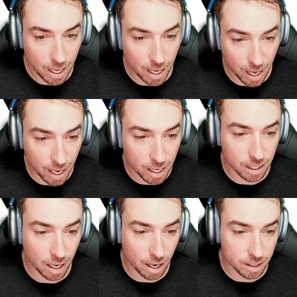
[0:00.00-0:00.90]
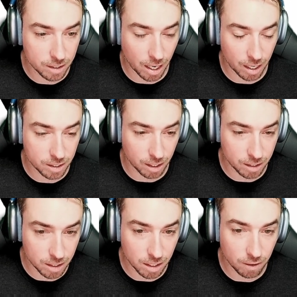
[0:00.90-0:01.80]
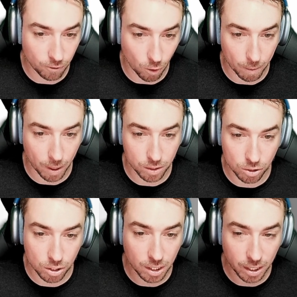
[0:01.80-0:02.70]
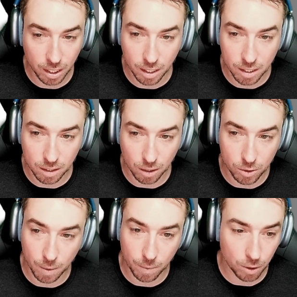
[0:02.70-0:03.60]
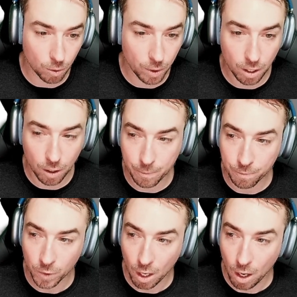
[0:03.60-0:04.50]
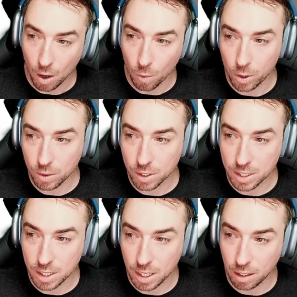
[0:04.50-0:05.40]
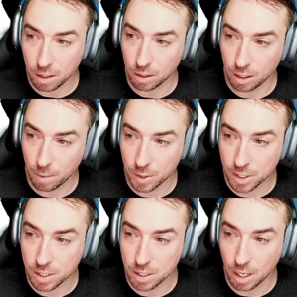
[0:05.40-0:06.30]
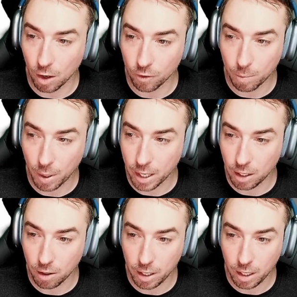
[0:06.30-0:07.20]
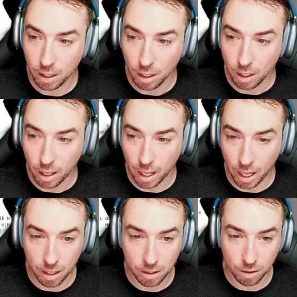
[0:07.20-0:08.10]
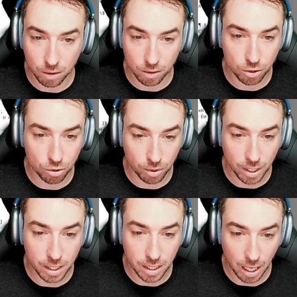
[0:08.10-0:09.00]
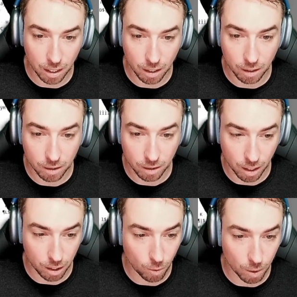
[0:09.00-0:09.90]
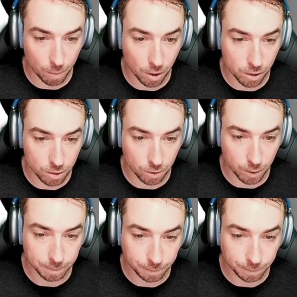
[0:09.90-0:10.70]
and as XXD format. So just clicking this loads up a new window where you can see, yep, this is an ELF binary and string data that you want to parse through.